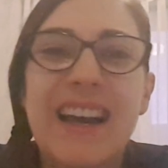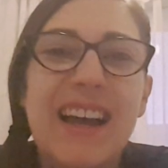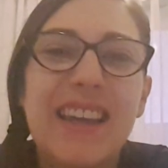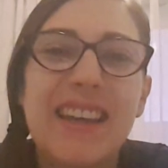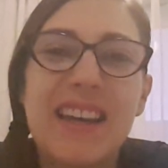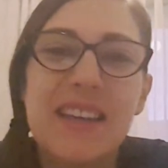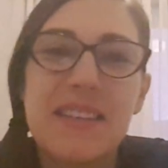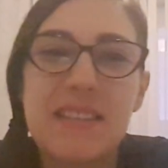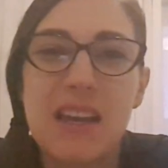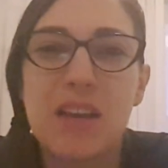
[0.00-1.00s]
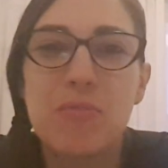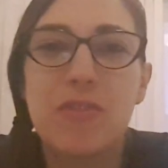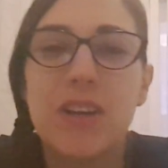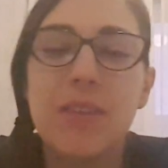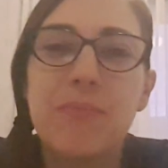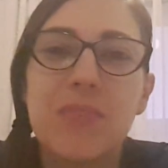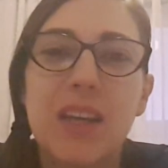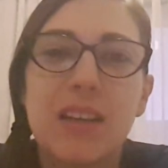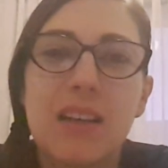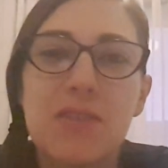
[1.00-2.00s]
Hi guys, I'm V,
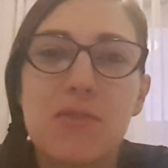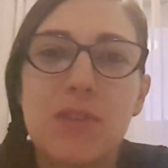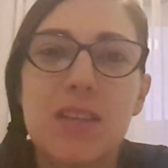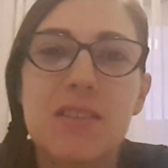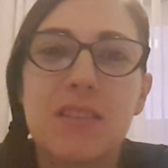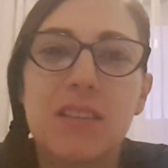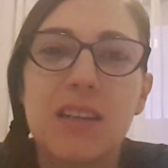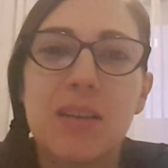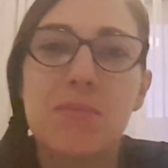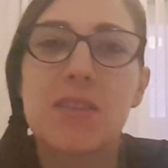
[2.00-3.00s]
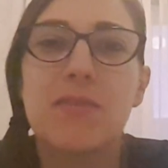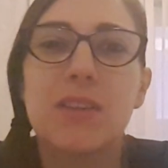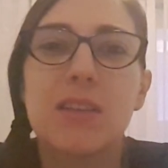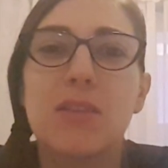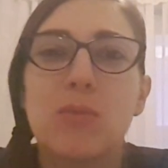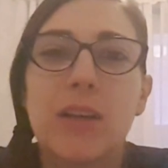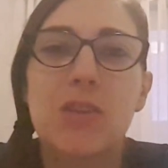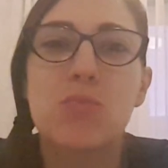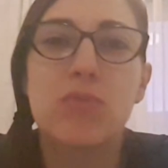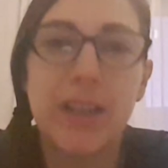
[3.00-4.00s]
and as of yesterday I'm 17
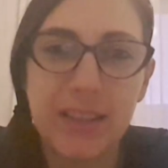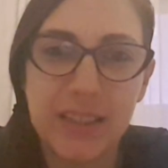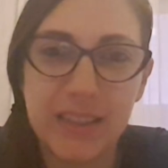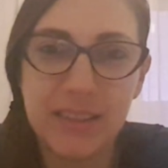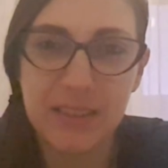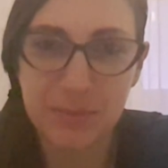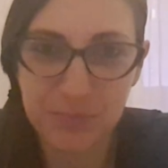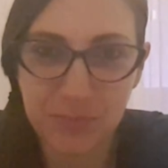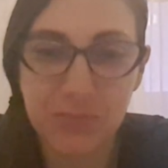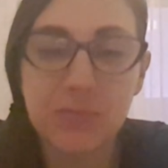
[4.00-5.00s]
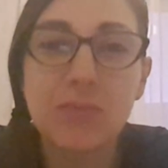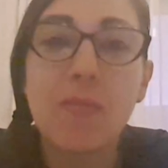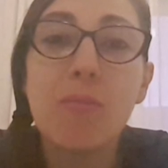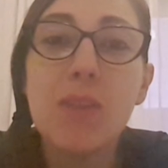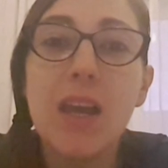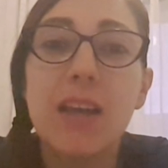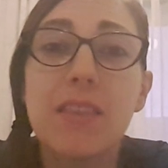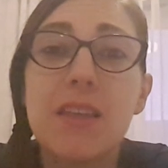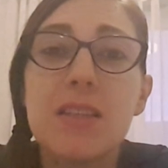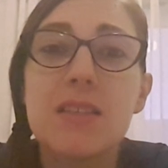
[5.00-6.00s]
weeks pregnant.
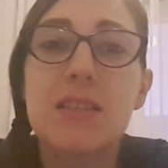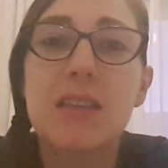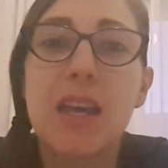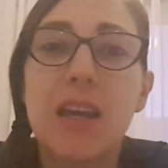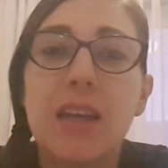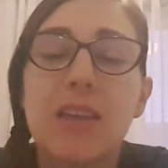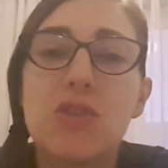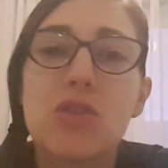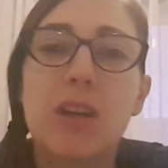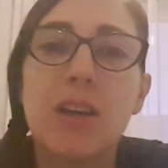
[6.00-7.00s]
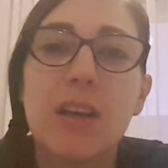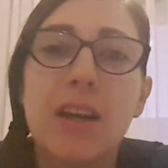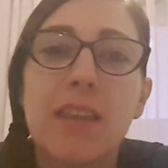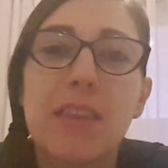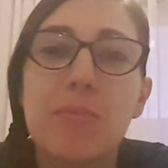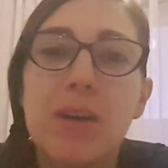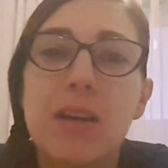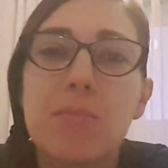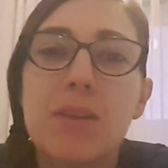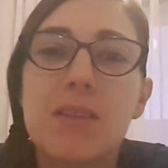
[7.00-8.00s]
At this stage the
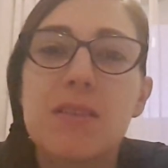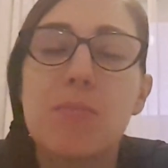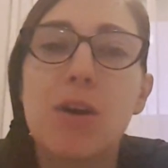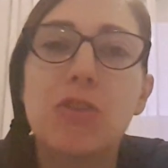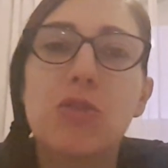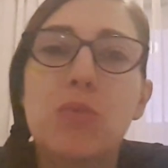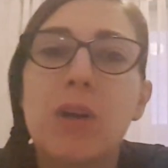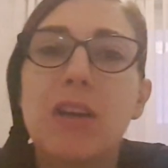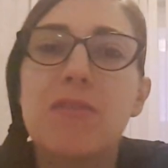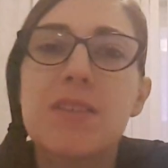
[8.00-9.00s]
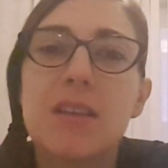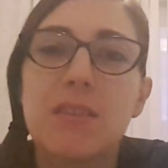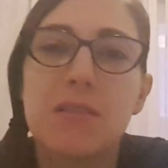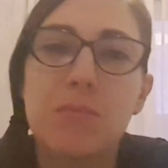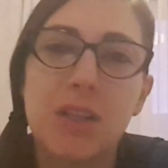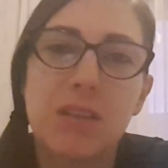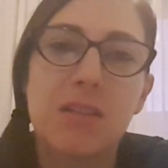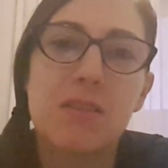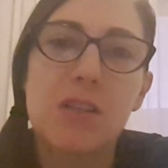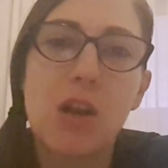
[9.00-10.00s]
baby is about 12
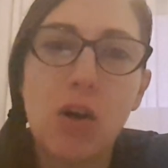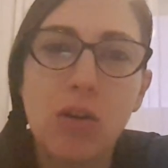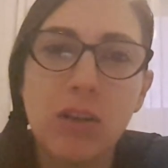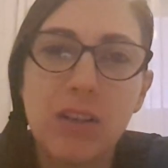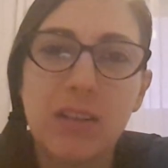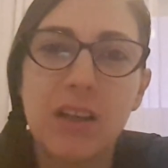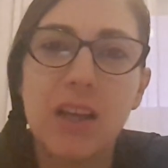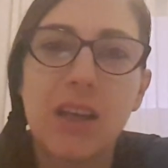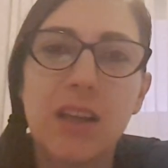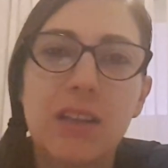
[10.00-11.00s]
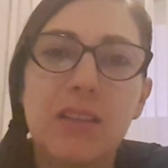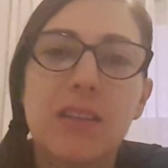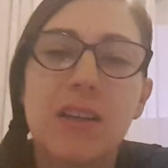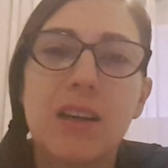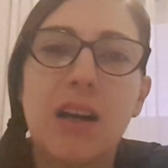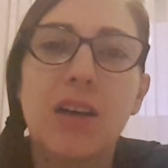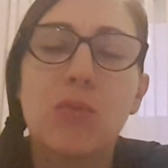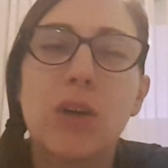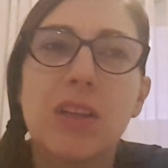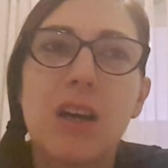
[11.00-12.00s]
centimeters long and
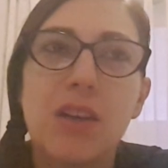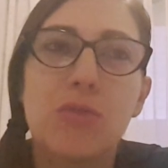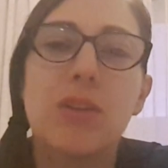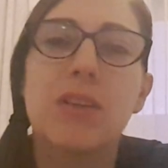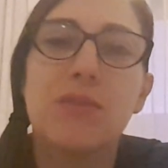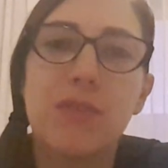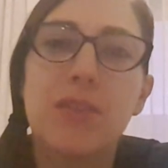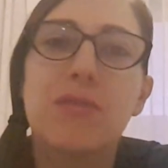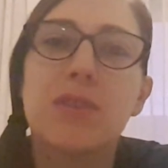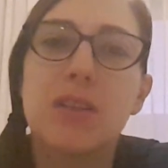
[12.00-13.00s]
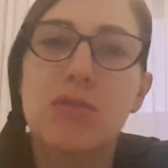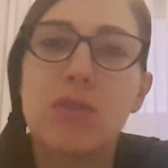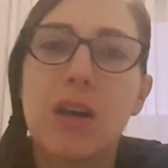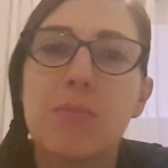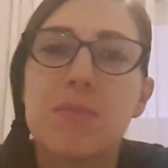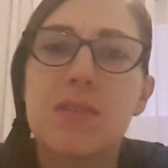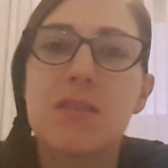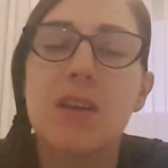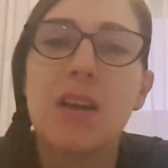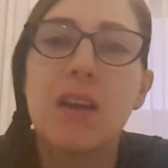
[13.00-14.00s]
150 grams
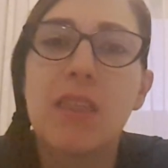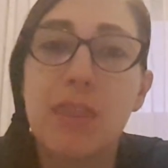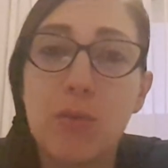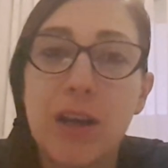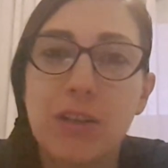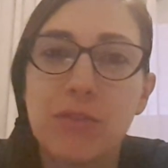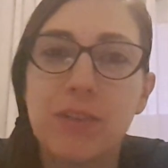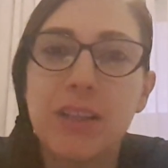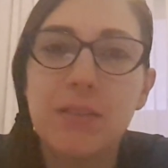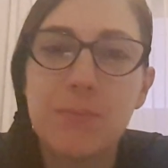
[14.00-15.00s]
the weight of it,